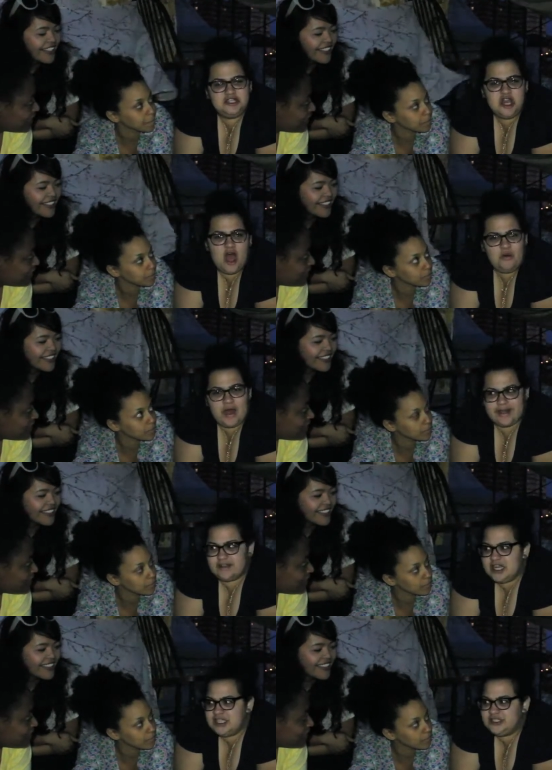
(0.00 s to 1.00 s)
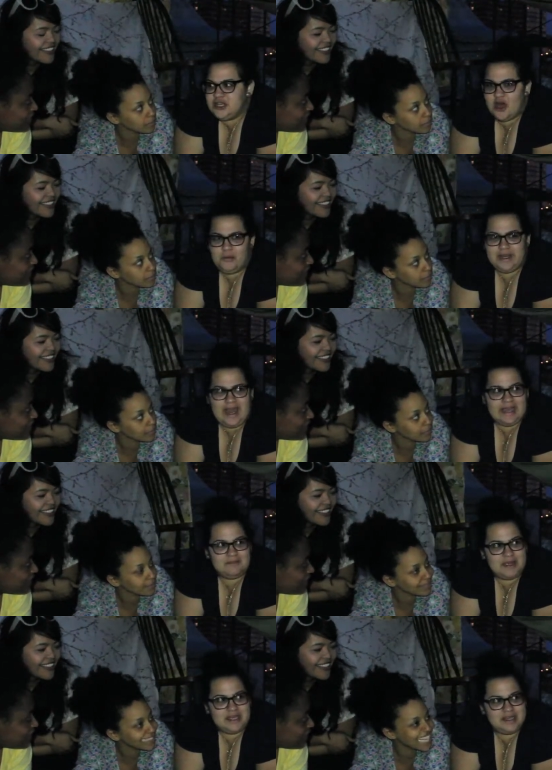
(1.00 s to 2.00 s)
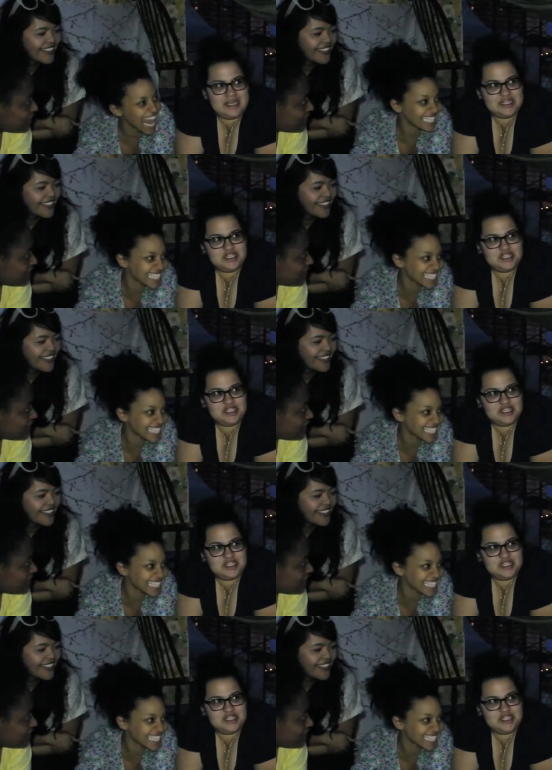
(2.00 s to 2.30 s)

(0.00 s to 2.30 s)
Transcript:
Speaker 1: no one. There's no one like me in the yes.